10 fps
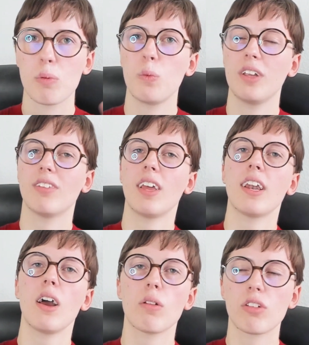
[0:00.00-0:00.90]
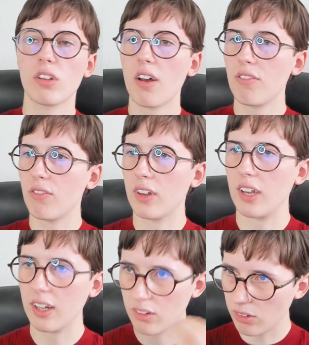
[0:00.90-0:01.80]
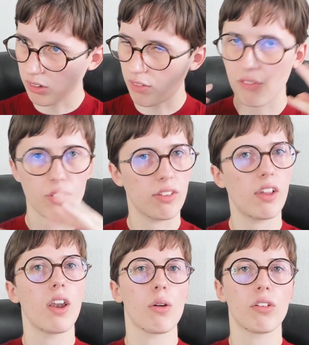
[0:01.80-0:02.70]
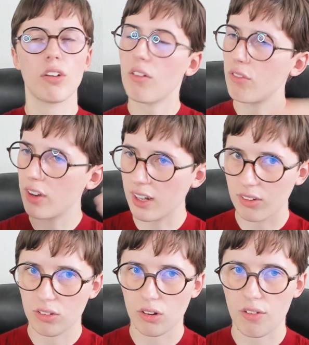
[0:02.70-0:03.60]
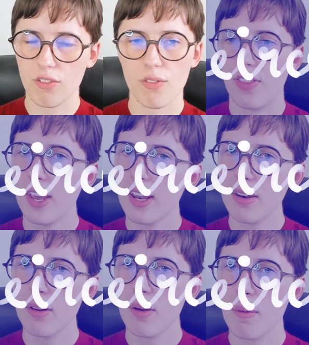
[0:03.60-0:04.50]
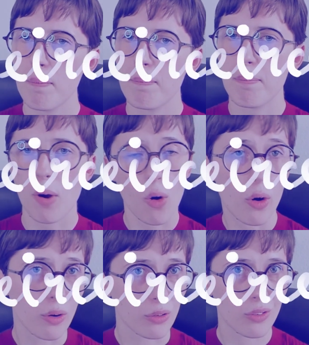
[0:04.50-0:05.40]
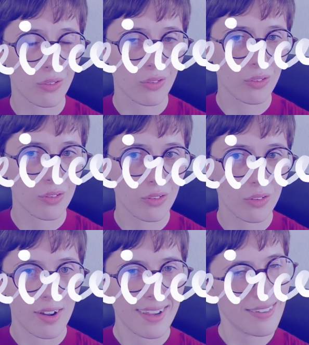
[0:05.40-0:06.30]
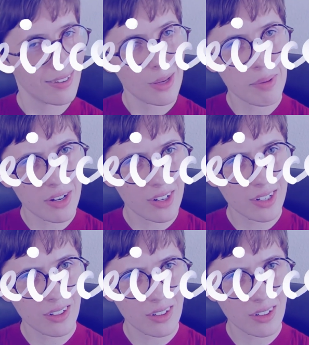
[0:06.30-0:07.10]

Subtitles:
We send out stuff, we get stuff. We send out stuff, we get stuff. Then Peirce. Is he American?